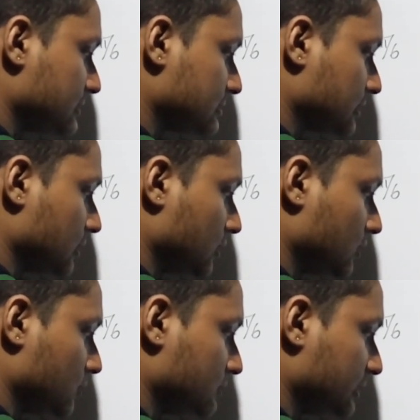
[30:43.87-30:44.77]
is
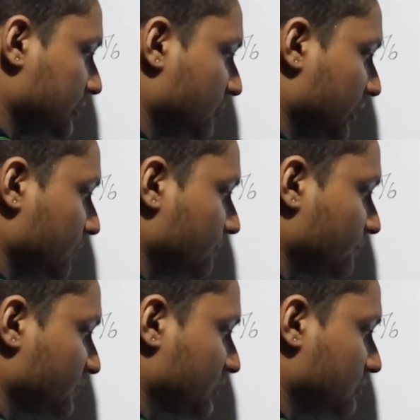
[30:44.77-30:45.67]
root 3 by
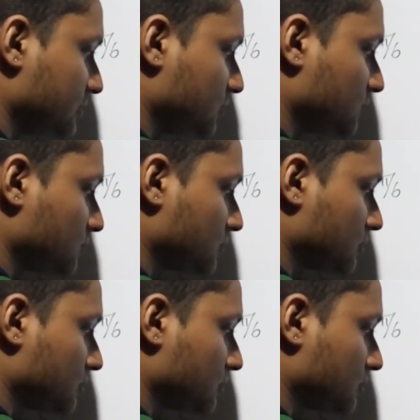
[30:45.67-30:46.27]
2.